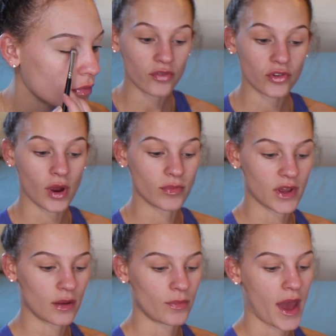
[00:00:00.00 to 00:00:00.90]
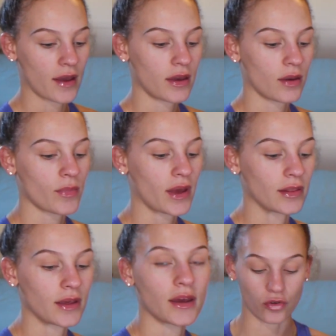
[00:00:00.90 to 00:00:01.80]
After I'm done packing my
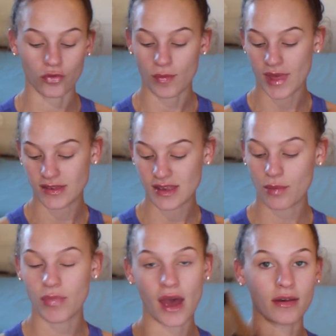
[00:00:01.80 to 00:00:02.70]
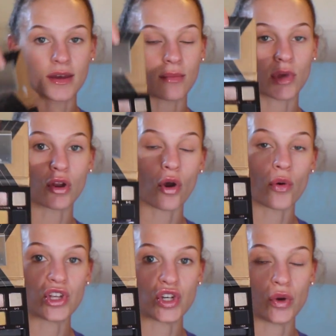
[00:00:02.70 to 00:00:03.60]
lid from that same palette, I'm going to go
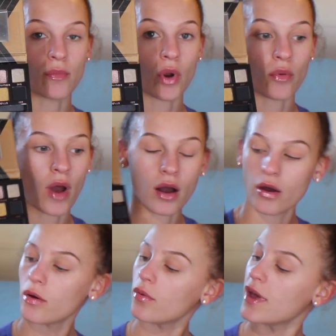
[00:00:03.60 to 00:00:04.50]
into Morocco,